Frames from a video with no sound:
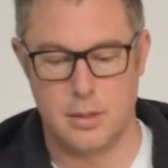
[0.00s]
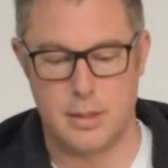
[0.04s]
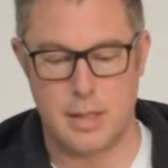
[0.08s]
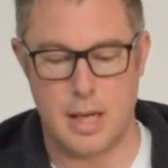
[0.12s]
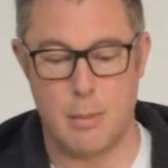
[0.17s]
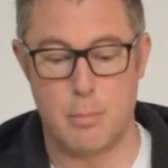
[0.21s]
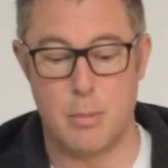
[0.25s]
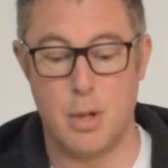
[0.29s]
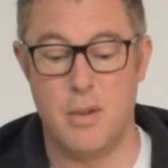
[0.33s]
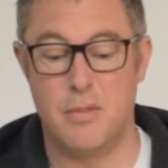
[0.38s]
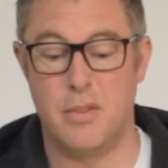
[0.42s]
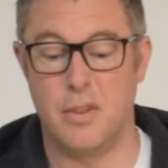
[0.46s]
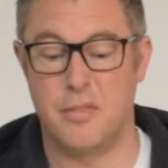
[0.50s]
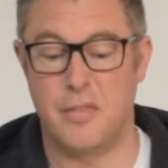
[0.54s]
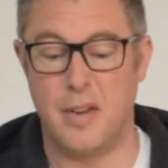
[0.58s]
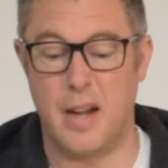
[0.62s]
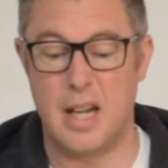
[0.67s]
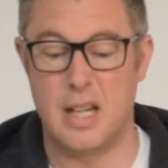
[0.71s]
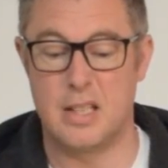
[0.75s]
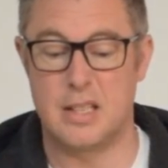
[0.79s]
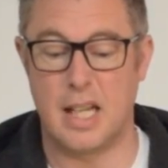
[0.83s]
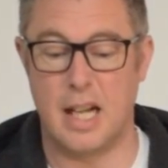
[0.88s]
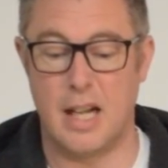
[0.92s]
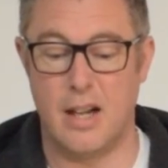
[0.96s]
Now move your
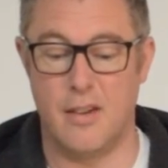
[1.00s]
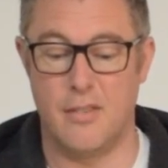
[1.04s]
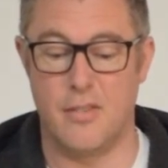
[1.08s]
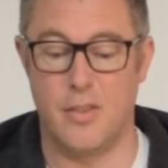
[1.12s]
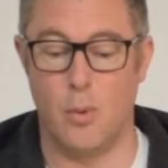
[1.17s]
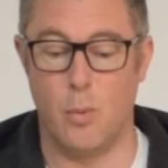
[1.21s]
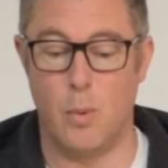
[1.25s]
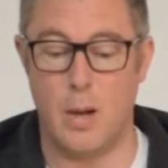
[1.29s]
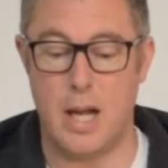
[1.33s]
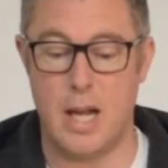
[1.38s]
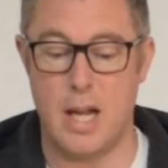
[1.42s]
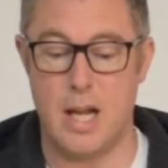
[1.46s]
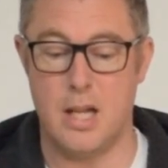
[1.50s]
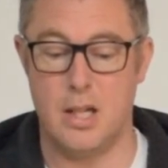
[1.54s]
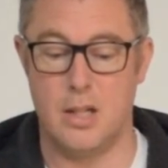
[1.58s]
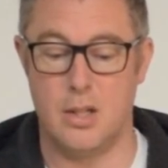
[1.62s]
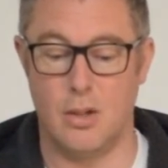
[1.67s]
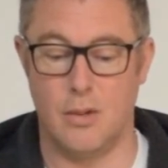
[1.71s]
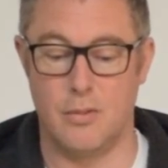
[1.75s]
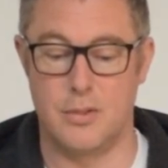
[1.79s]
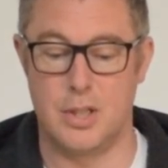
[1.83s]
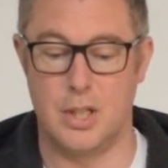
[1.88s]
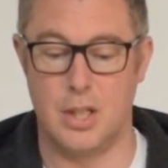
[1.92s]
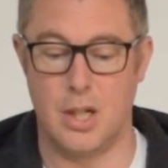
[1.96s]
fingers out of the way, you
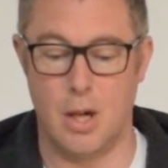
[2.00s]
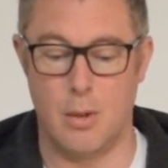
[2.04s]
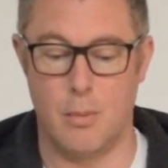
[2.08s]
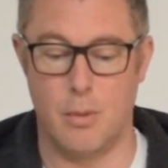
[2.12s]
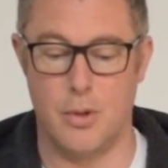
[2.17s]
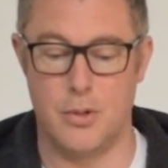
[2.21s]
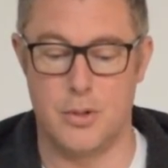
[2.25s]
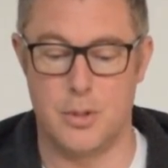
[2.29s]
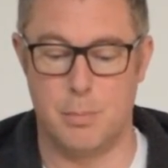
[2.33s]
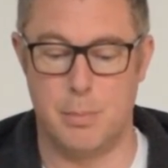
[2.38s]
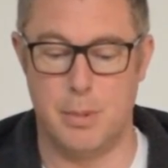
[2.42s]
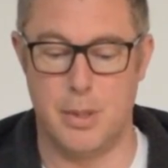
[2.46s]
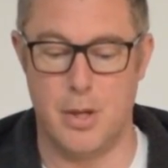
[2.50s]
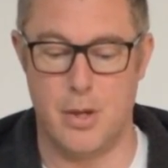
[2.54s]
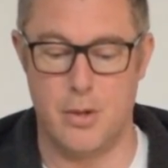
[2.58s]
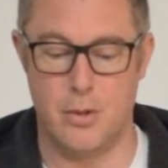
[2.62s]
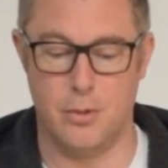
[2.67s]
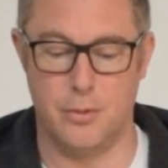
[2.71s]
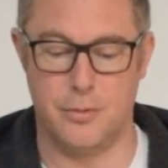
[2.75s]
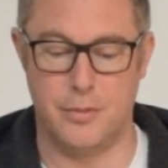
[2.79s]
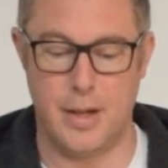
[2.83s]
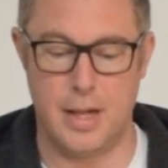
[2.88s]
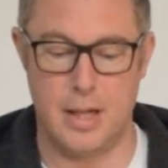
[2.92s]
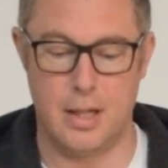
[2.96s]
obviously don't want to burn
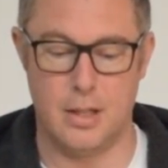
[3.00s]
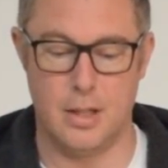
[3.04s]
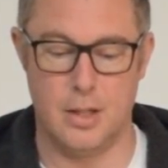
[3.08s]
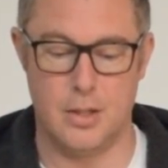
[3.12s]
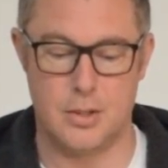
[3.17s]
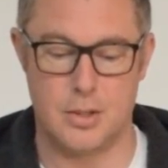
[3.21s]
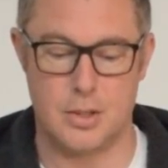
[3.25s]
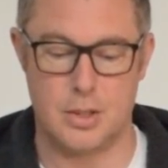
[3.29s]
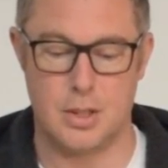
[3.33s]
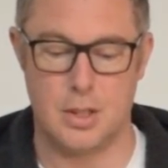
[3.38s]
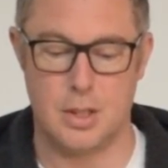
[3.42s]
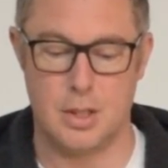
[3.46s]
your fingers.